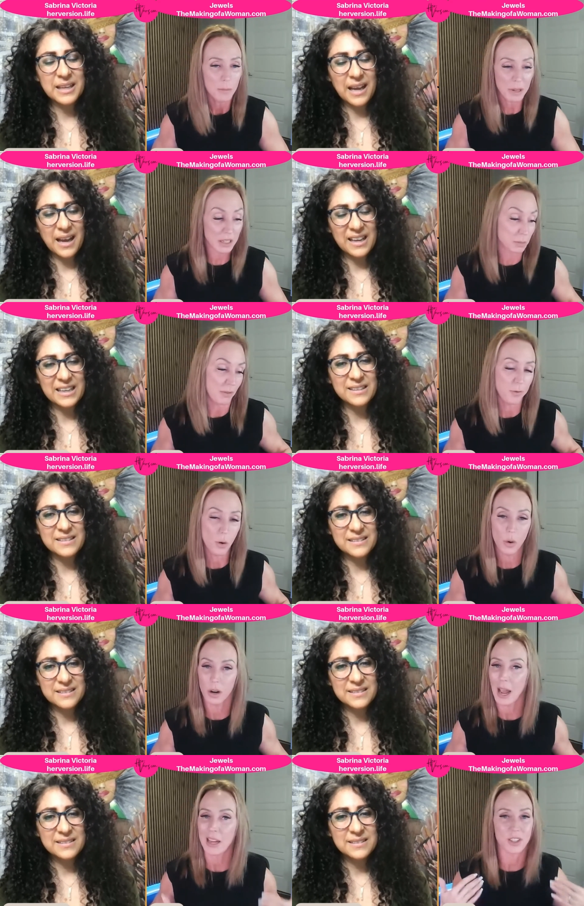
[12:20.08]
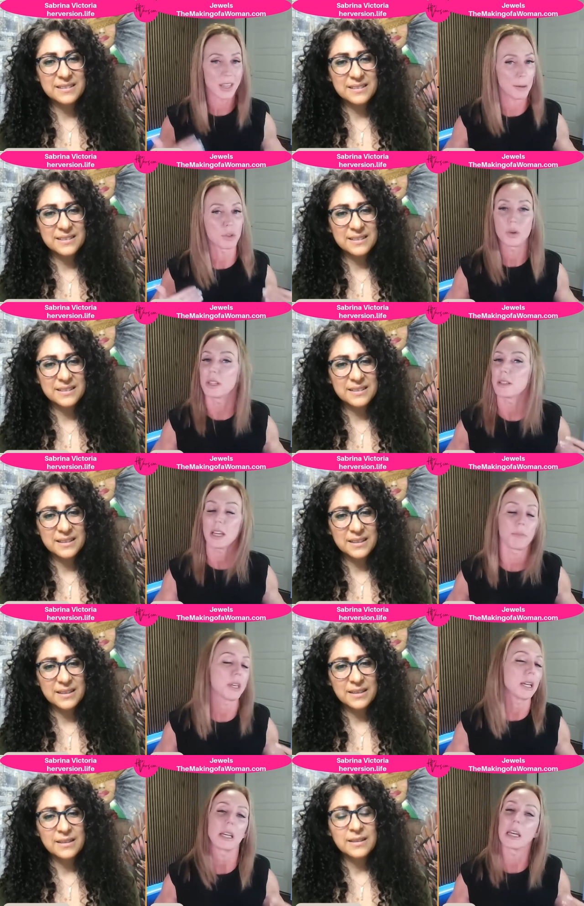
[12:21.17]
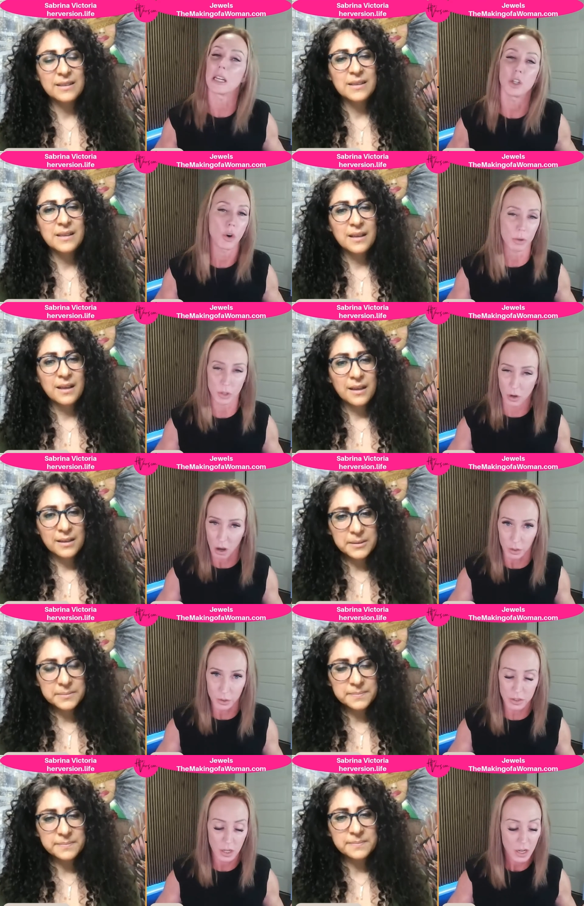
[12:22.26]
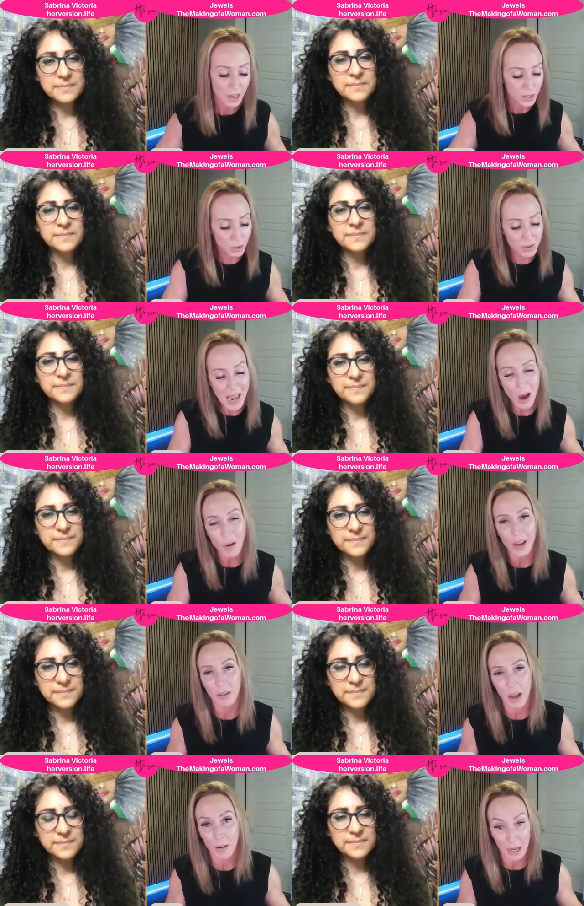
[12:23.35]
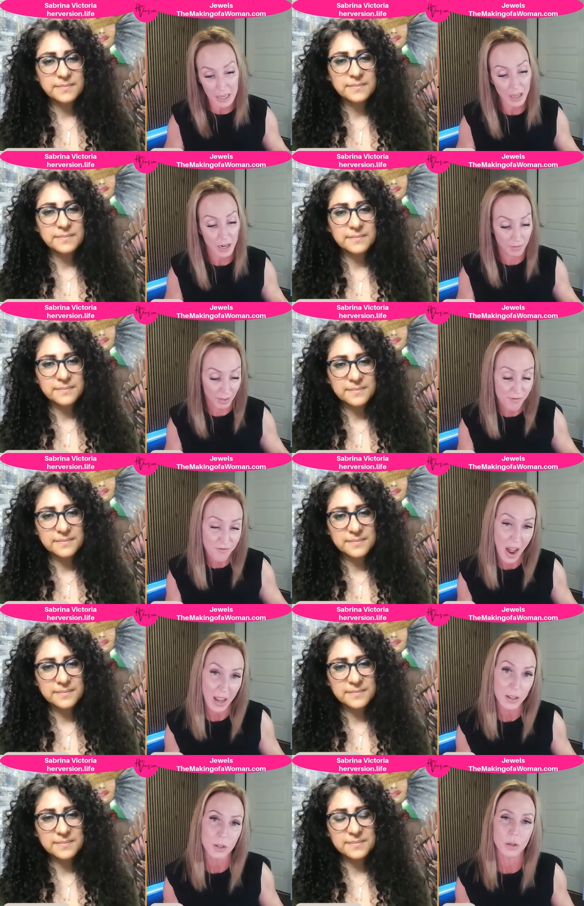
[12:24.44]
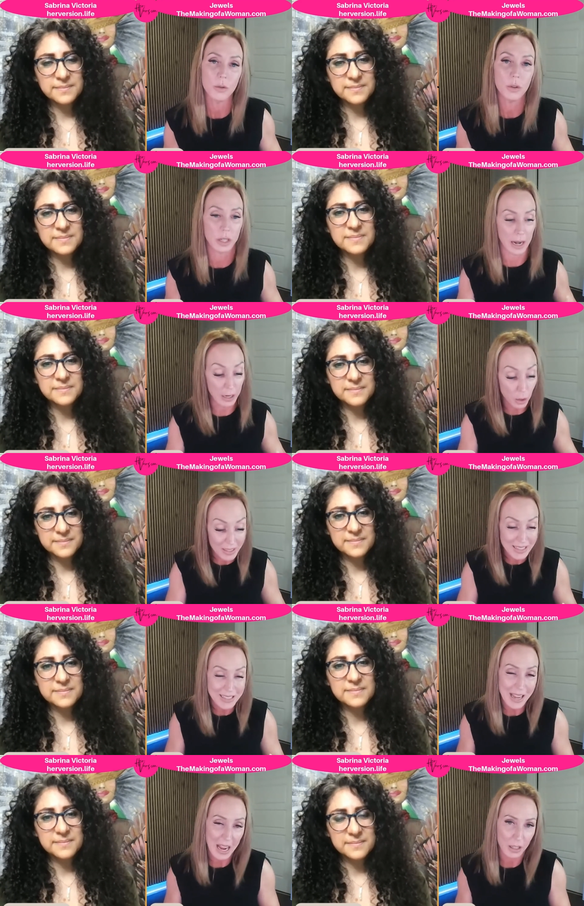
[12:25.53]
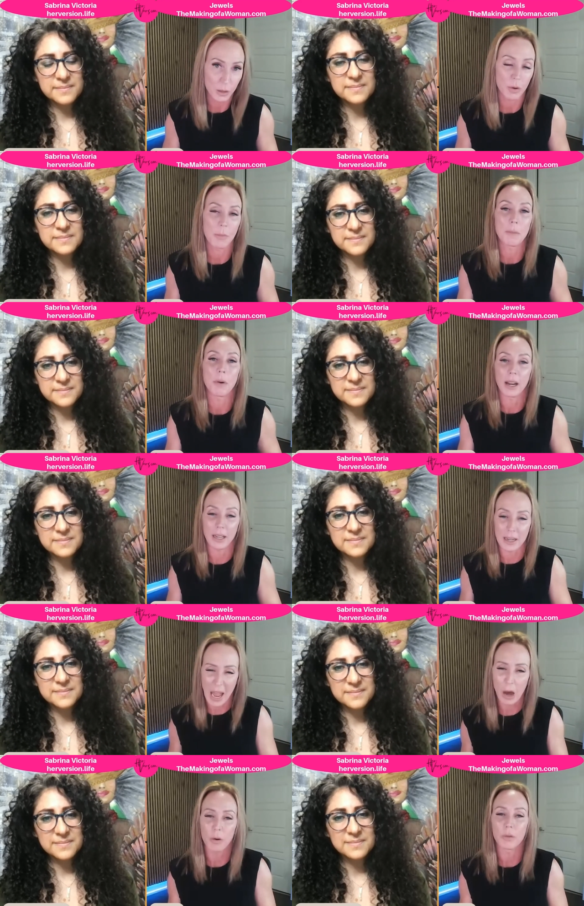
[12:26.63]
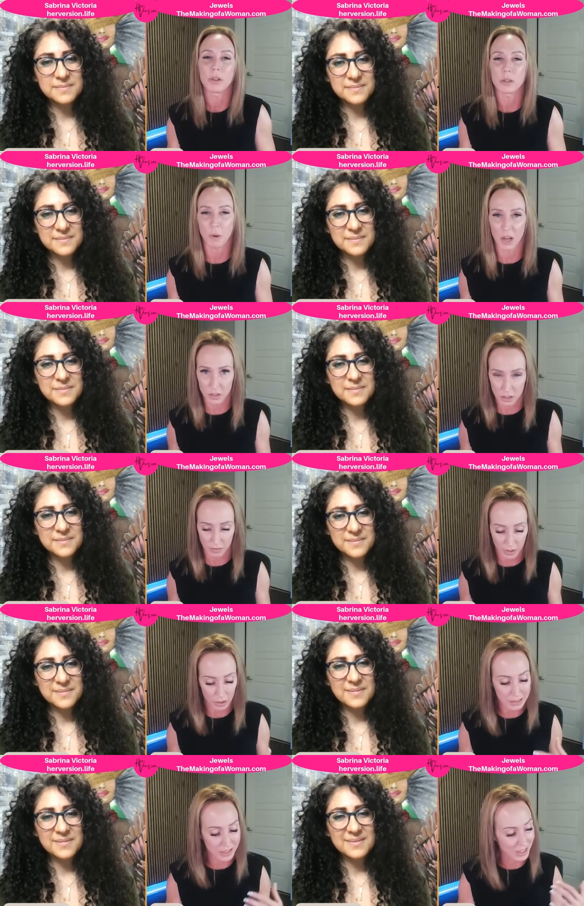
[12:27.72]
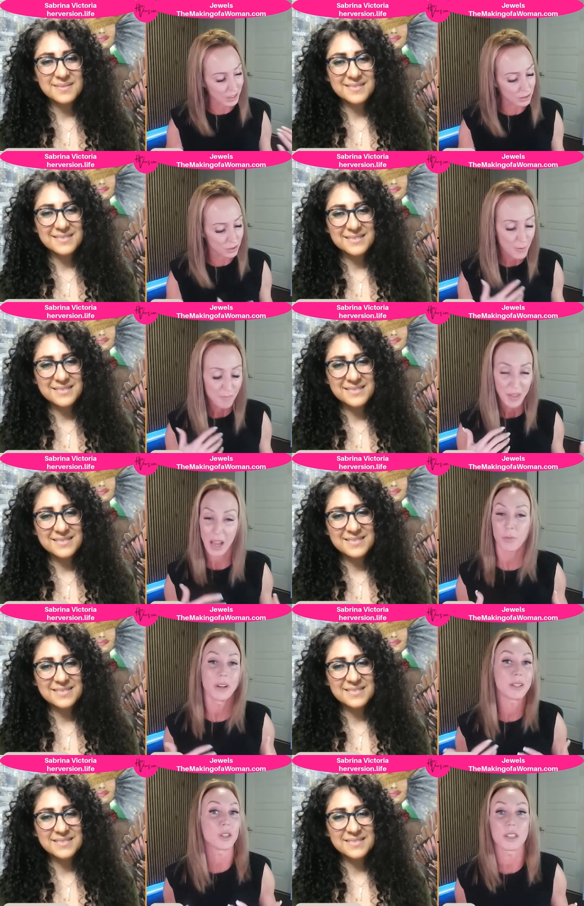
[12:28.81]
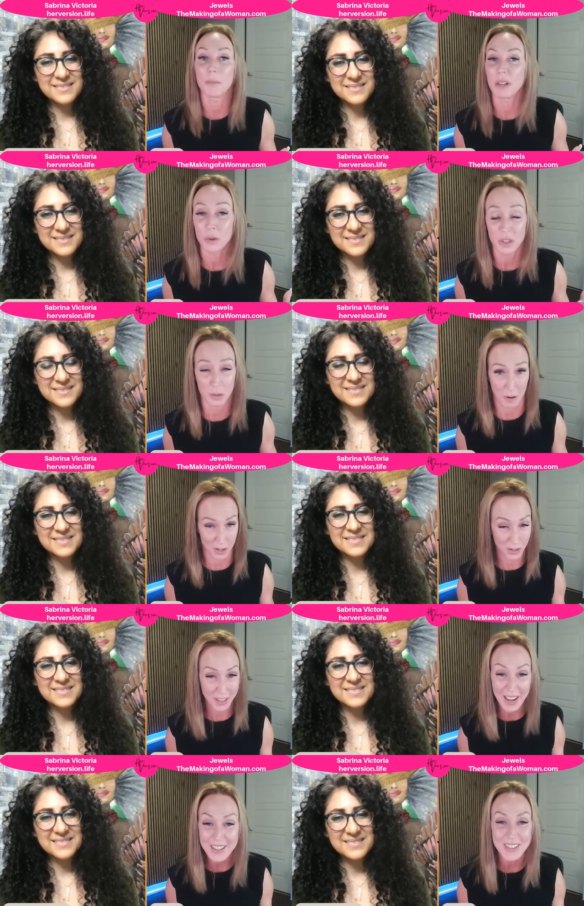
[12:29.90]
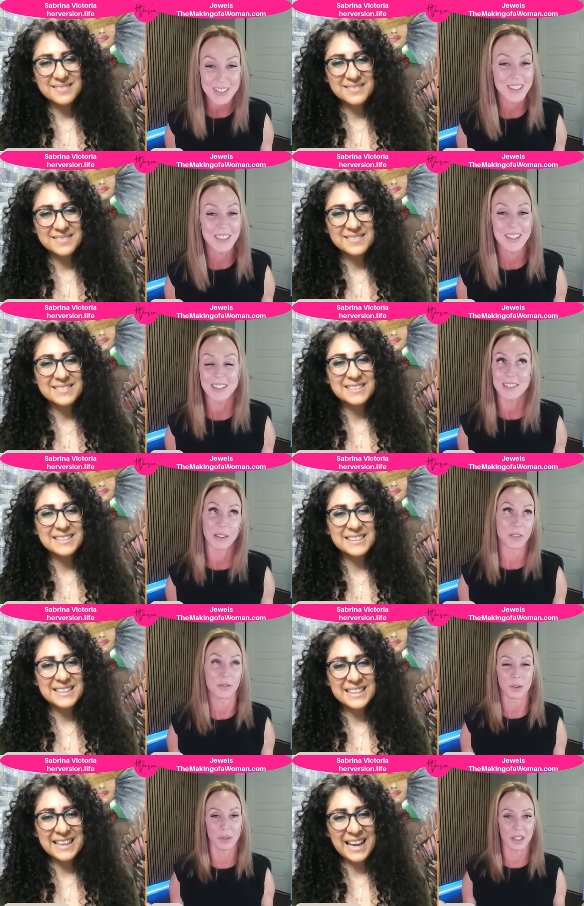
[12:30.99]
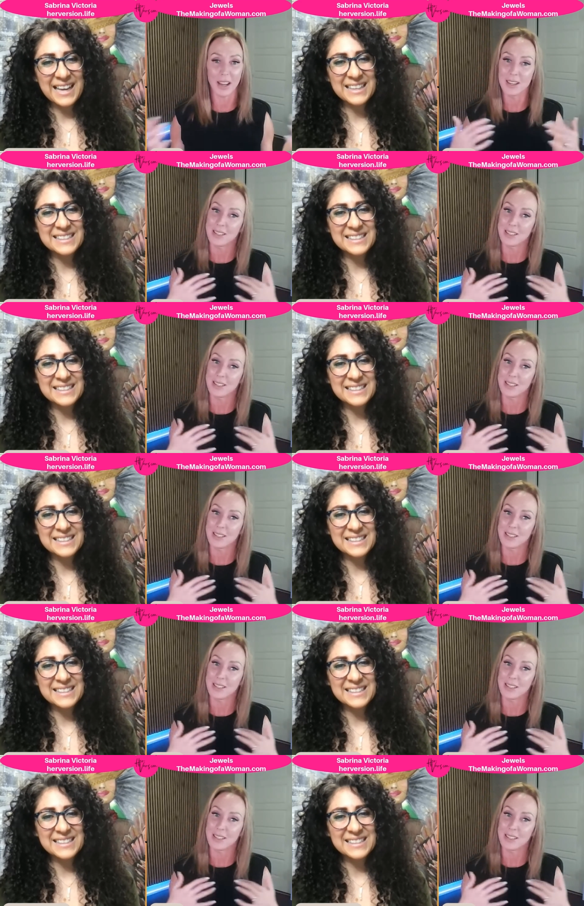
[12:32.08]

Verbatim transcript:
Speaker 1: Because before I just kept doing the same thing and getting no results. So now I've I, again I've like fine tuned it. I know exactly what my body and how it responds to various things I've went to somebody who specializes in this. Heaven forbid, yeah. I